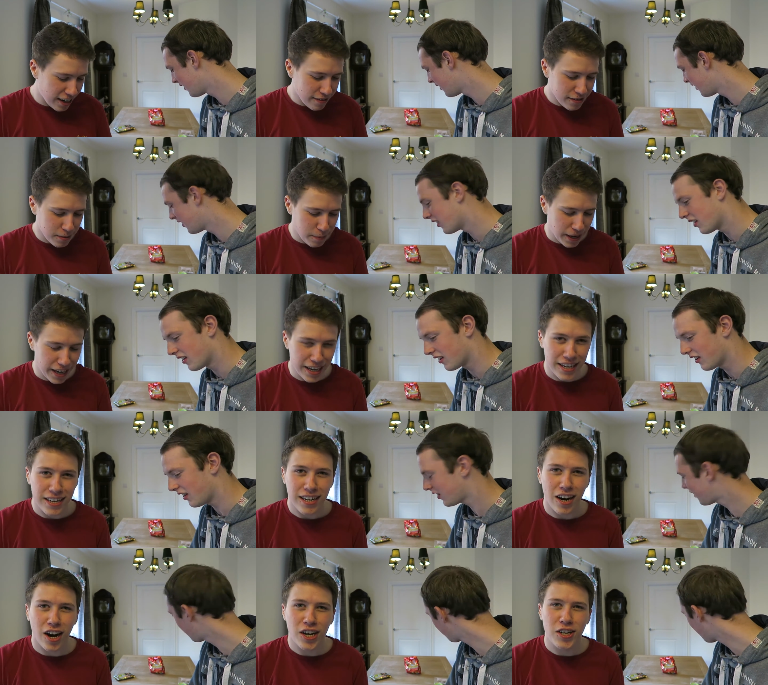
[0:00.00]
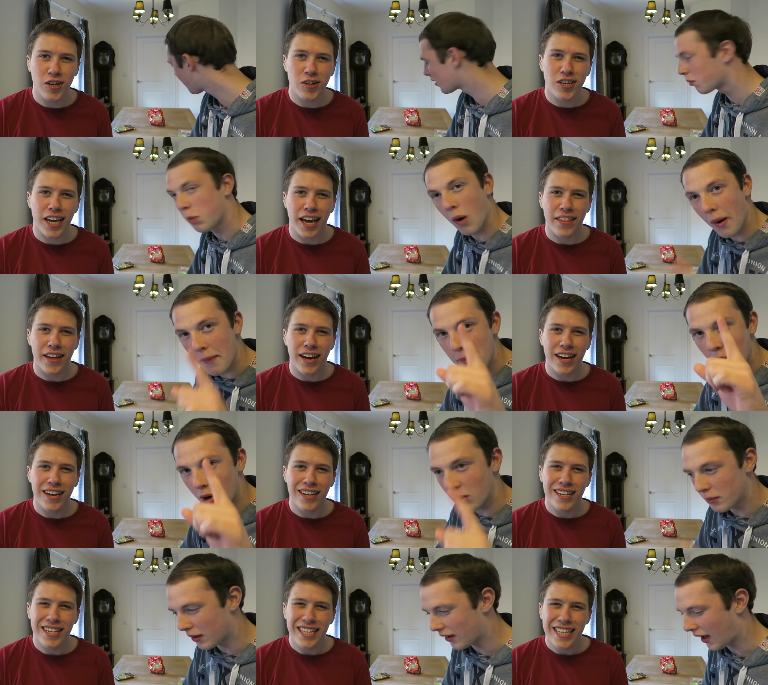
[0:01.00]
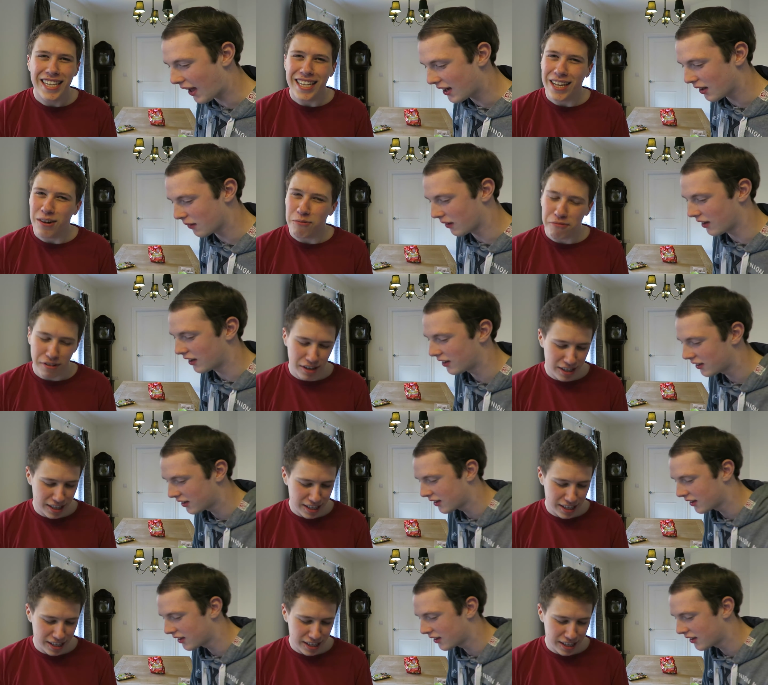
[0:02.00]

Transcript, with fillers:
Speaker 1: have to be. There's one more, but anyway.